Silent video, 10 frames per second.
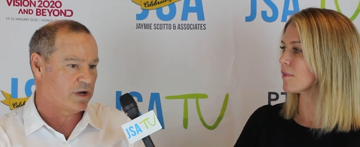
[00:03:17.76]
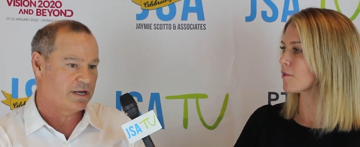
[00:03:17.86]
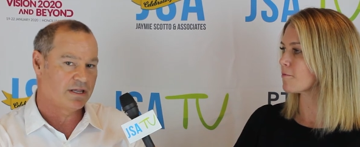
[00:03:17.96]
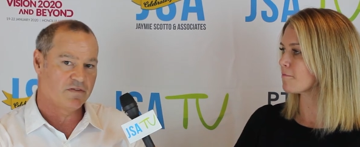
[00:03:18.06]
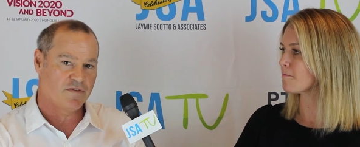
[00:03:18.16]

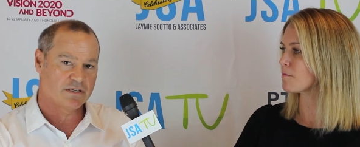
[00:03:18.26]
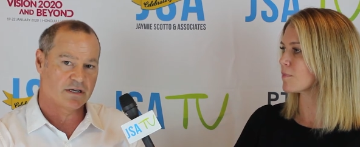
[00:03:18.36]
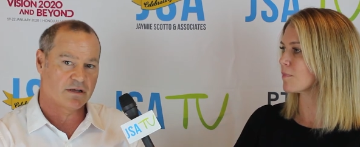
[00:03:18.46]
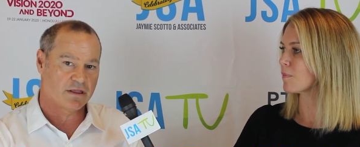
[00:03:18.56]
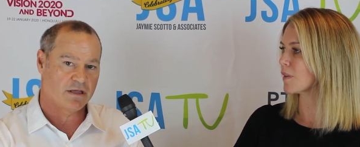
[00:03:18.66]
Speaker 1: running the
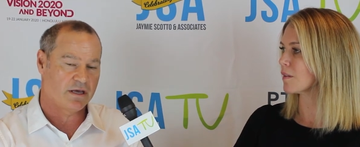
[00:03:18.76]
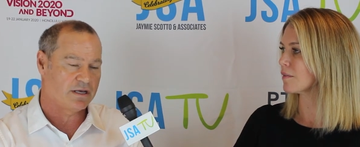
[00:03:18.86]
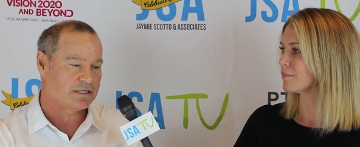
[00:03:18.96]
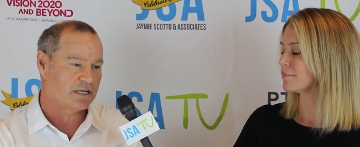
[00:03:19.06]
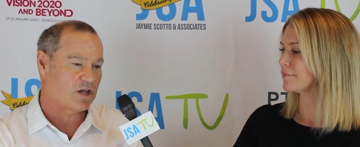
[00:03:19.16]
physical
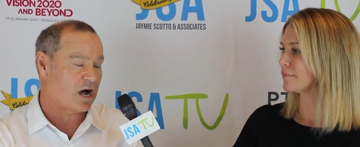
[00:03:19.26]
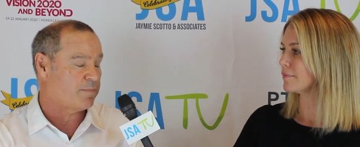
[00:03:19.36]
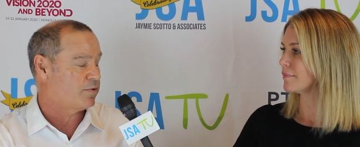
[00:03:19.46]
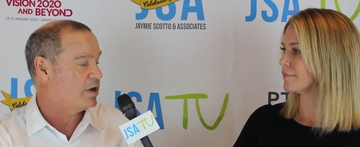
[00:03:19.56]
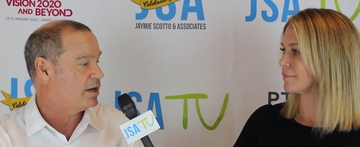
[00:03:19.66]
things and
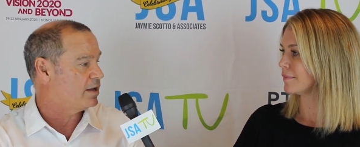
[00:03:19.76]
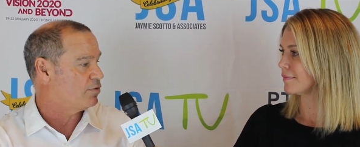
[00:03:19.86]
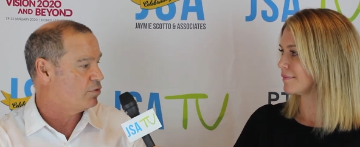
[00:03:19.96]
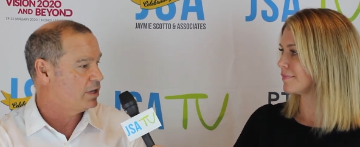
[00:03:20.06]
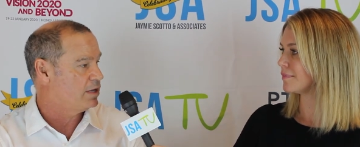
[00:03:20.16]

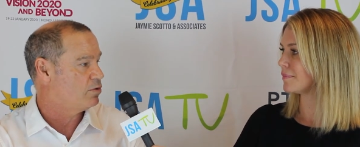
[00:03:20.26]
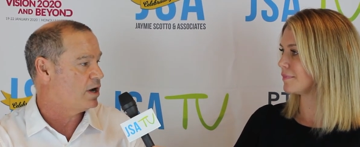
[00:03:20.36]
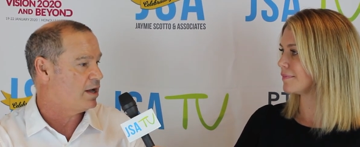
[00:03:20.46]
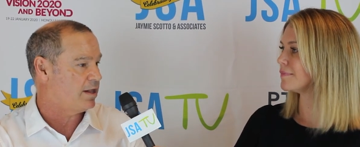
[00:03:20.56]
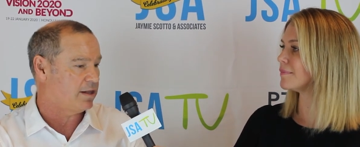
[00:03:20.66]
operating really
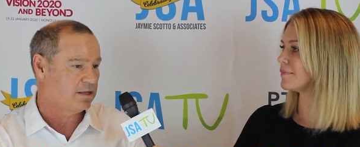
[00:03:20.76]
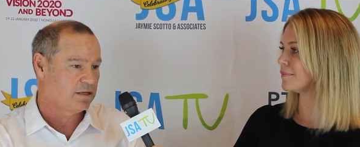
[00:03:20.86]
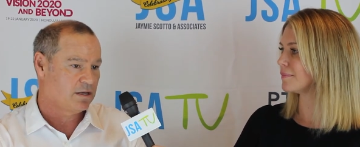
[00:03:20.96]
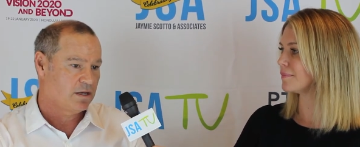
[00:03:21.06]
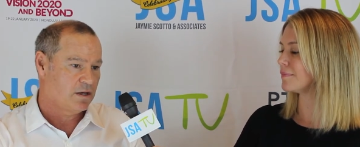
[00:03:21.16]
well.
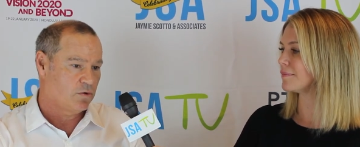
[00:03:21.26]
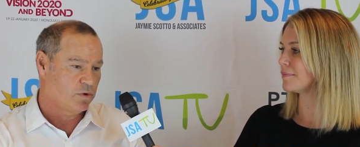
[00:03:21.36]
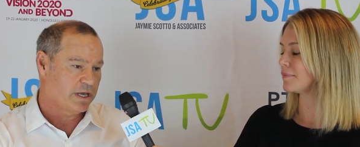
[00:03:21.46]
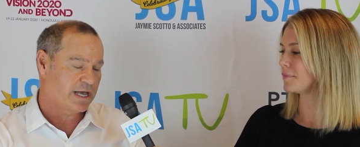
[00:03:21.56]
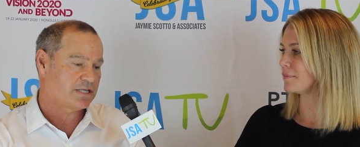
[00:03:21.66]

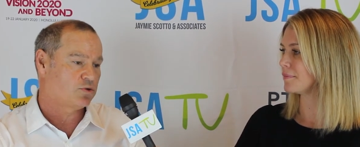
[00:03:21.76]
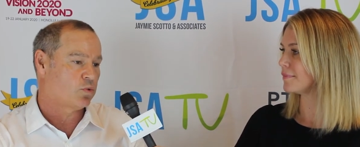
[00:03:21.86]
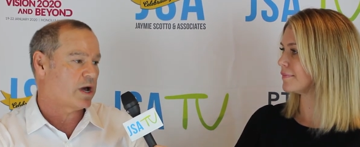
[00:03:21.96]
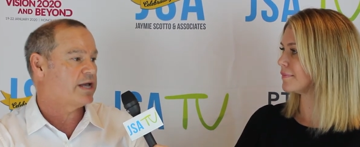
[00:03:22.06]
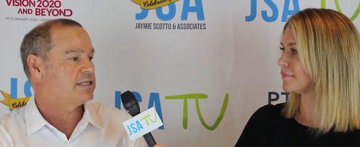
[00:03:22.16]
We get to
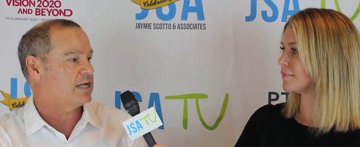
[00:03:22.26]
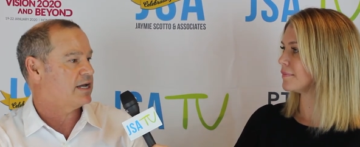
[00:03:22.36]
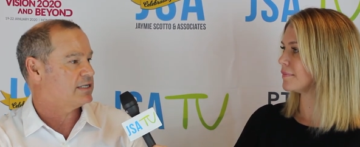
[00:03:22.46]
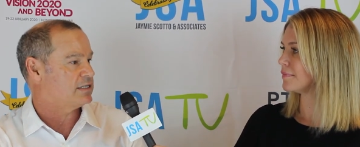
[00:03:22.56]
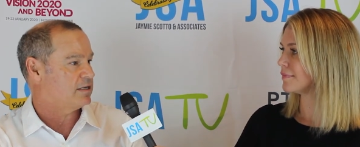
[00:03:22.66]

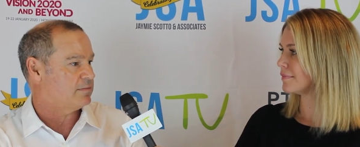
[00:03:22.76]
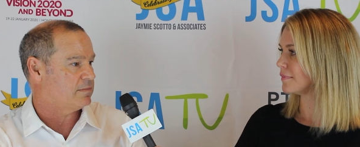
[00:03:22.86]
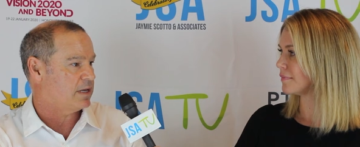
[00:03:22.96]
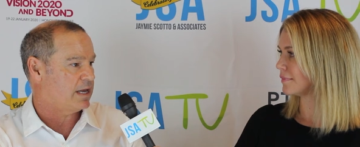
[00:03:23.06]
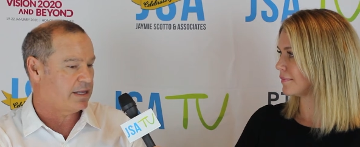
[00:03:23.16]
right-size
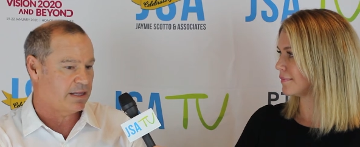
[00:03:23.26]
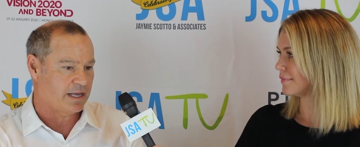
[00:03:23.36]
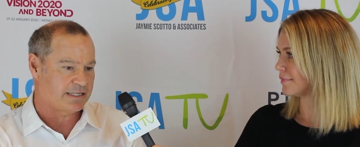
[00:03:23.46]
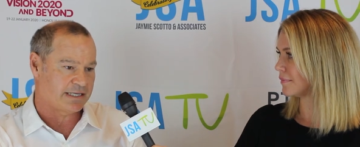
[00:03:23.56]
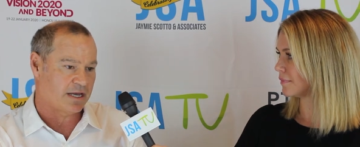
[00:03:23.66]
them and
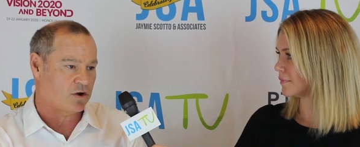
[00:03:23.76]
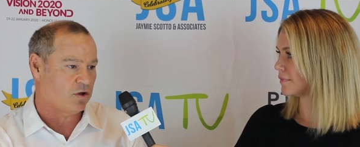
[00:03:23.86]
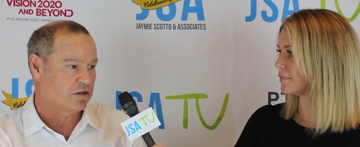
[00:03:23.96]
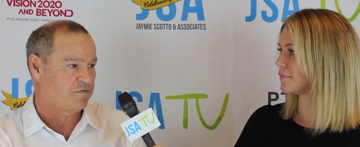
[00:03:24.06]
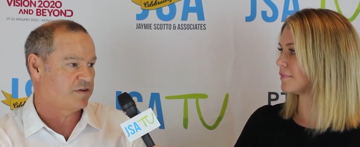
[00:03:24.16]
take
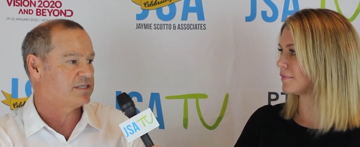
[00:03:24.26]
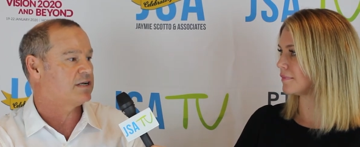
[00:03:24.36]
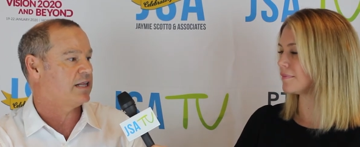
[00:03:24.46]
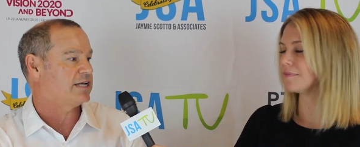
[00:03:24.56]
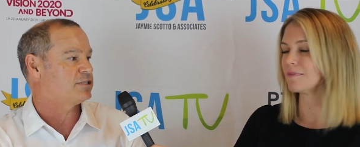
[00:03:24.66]
all the
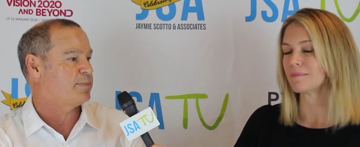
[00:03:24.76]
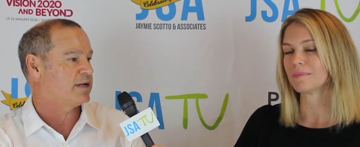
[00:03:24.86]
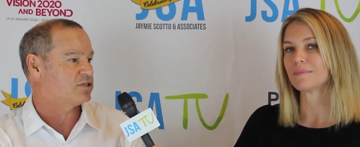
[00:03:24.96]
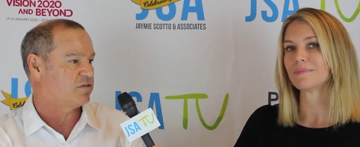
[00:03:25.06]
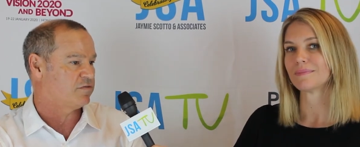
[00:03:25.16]
physical
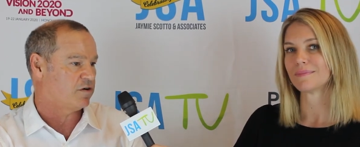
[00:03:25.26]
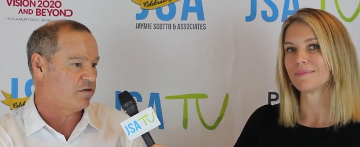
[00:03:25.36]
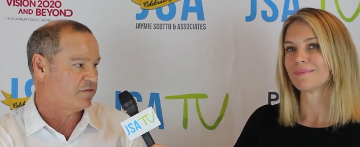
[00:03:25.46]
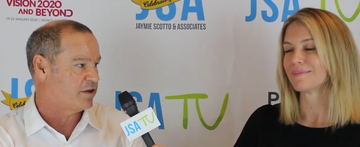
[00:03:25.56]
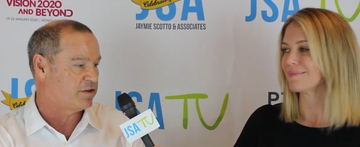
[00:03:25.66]
aspects of
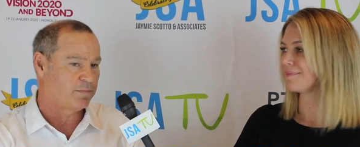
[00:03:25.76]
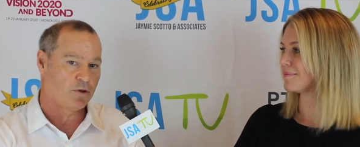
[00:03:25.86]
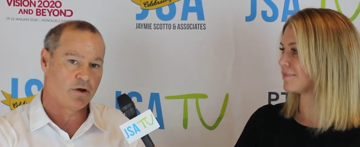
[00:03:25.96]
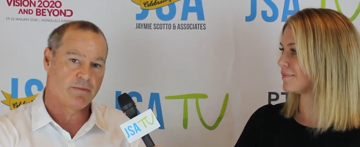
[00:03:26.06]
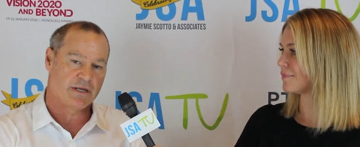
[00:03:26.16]
their
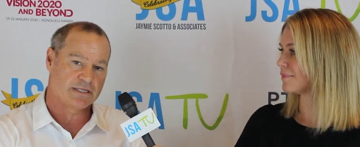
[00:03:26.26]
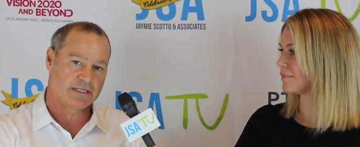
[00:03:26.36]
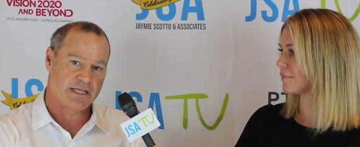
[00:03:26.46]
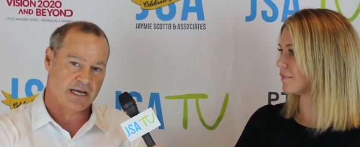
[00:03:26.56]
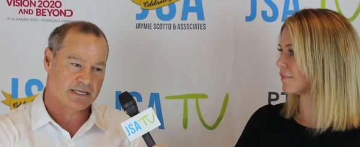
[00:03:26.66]

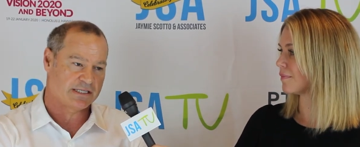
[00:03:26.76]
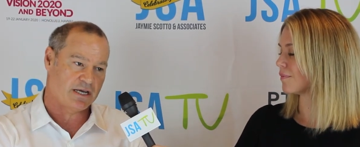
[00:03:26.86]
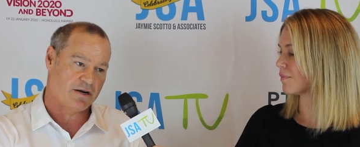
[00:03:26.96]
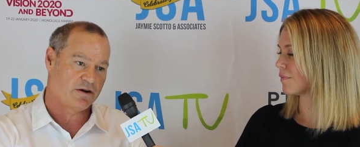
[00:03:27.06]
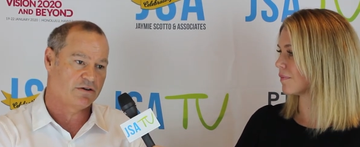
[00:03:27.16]
deployments, data
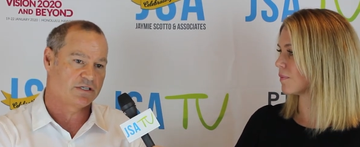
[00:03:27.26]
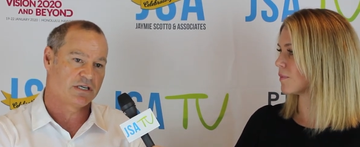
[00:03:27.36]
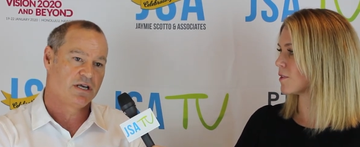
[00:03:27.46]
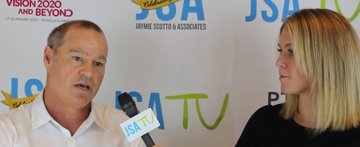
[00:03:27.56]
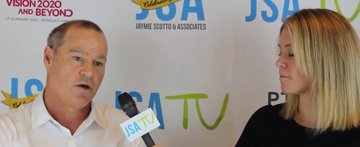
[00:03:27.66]
centers,
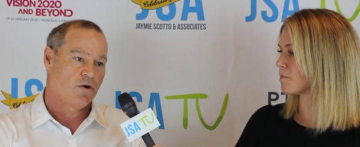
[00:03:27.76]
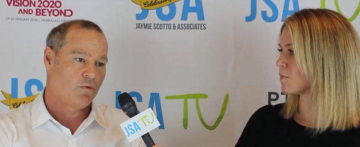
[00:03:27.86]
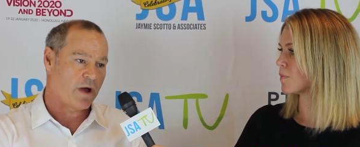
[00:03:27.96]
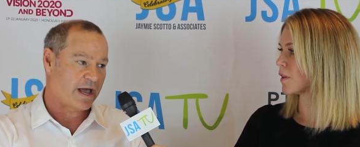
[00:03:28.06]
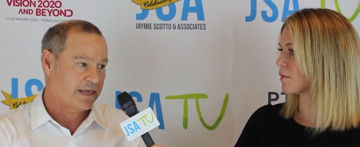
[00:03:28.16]

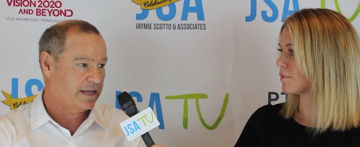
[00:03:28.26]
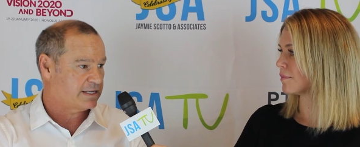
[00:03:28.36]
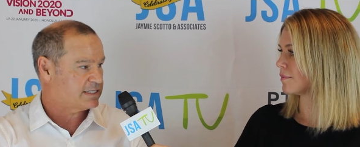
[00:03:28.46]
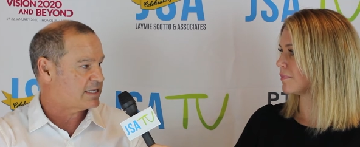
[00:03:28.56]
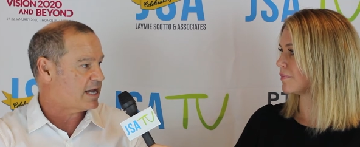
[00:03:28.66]
racking
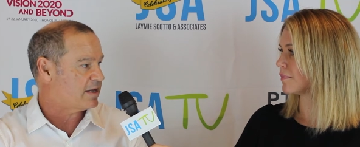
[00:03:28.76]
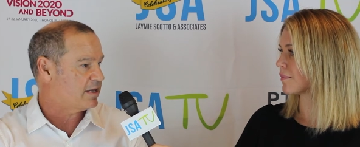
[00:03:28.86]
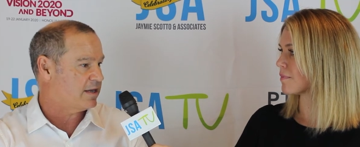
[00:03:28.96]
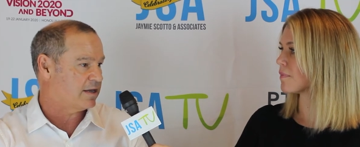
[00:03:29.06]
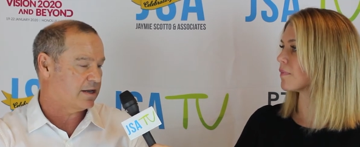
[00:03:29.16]
and
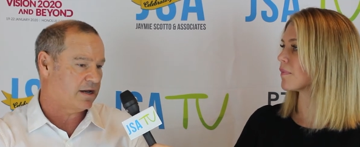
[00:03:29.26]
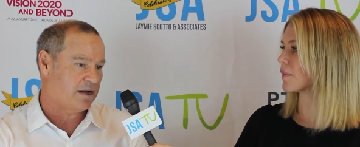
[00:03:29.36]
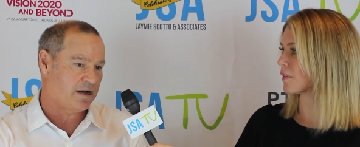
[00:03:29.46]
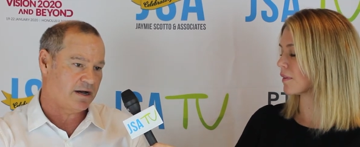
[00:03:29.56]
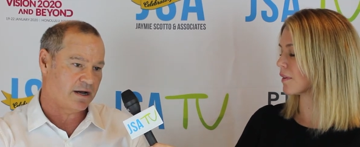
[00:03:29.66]
stacking,
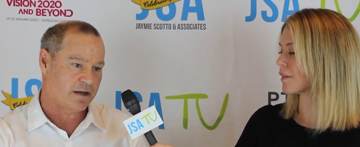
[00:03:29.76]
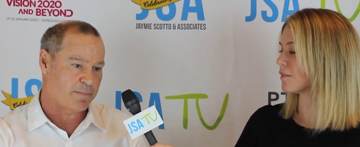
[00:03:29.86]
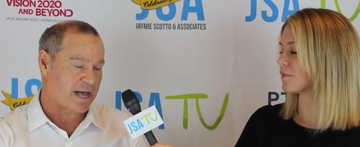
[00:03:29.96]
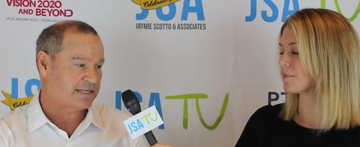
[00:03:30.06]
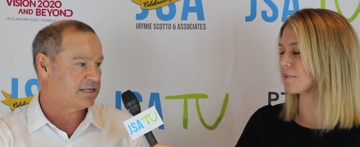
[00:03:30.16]

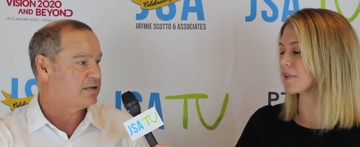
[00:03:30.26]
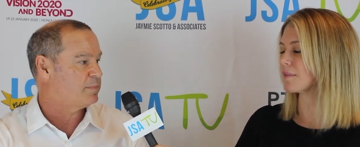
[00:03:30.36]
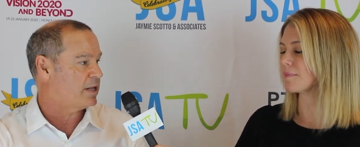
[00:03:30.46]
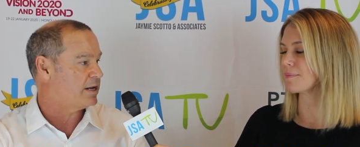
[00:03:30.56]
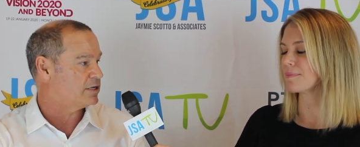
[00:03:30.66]
capacity
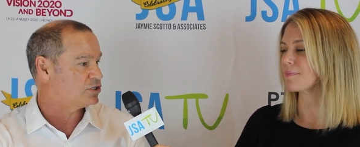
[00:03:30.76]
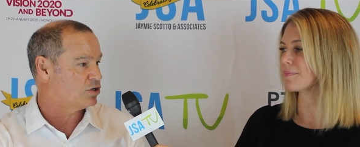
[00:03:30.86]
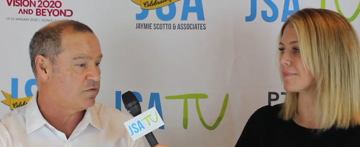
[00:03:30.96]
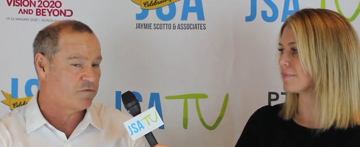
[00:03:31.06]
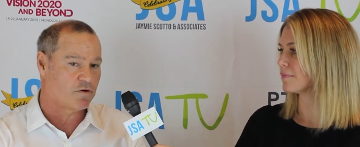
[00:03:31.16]
planning, and
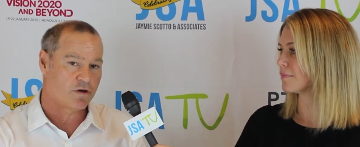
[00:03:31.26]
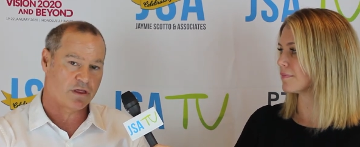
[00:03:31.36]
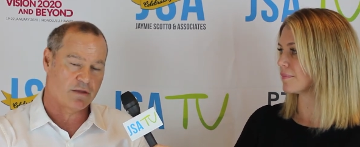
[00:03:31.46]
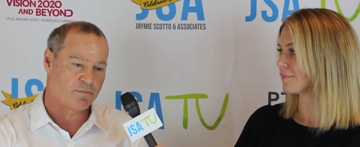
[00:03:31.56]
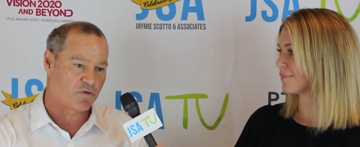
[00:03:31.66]
so forth,
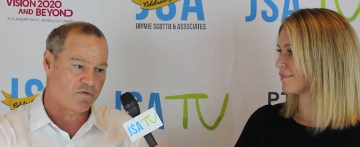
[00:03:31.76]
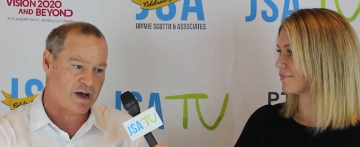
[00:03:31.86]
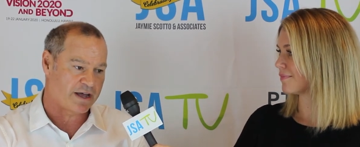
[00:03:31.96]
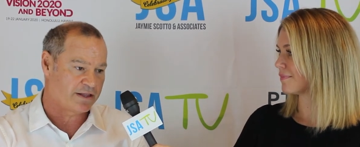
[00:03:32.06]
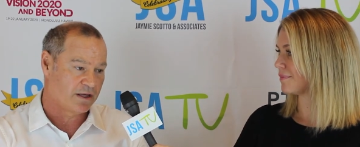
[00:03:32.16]
and
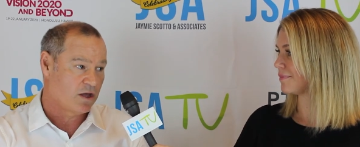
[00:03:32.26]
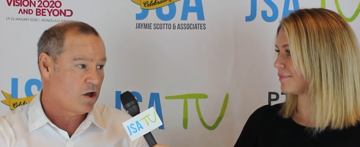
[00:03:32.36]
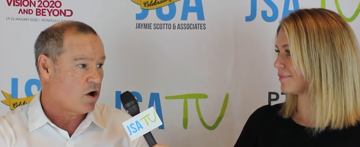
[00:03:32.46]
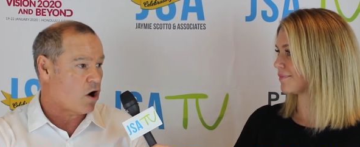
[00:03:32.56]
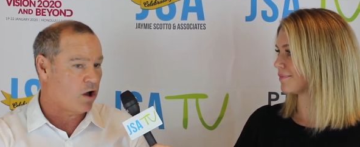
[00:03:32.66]
provide
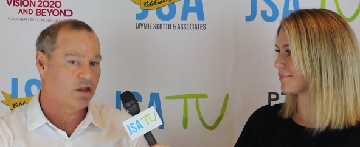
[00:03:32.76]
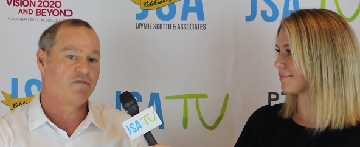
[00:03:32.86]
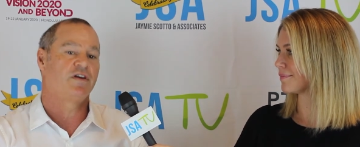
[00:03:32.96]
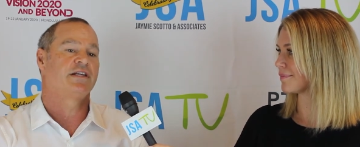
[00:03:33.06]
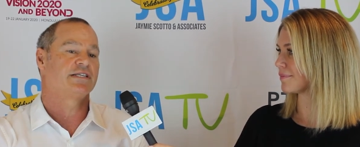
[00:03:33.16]
all
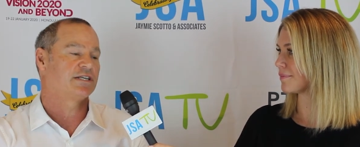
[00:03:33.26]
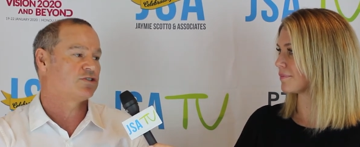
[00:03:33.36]
of it as a